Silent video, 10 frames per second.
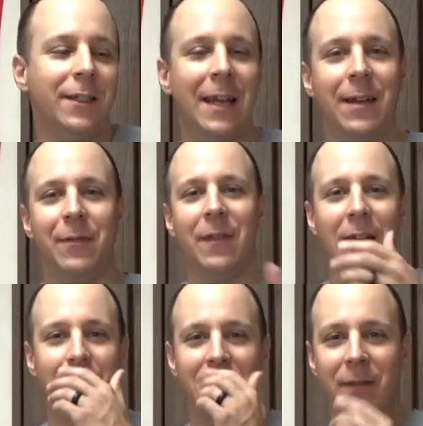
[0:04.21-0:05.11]
Today we've
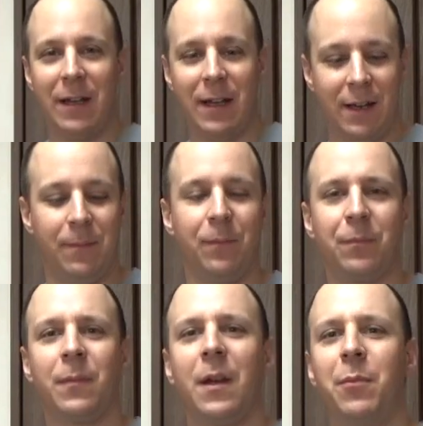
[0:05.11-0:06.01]
got a bit of a
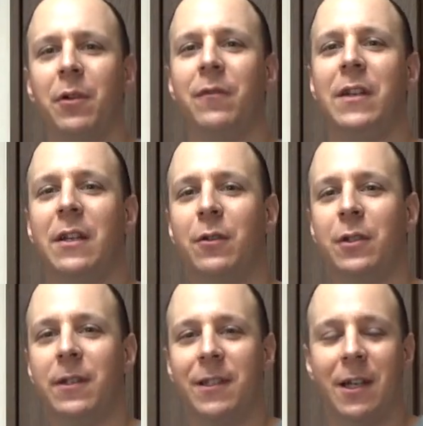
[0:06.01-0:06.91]
important video
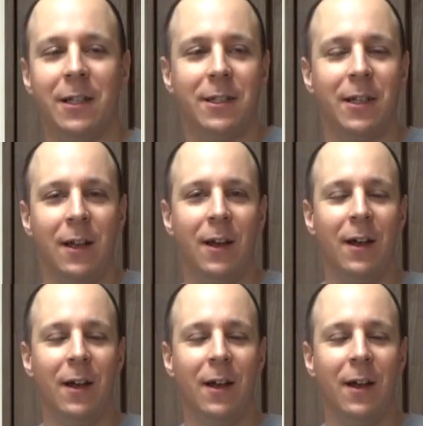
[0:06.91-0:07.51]
to discuss.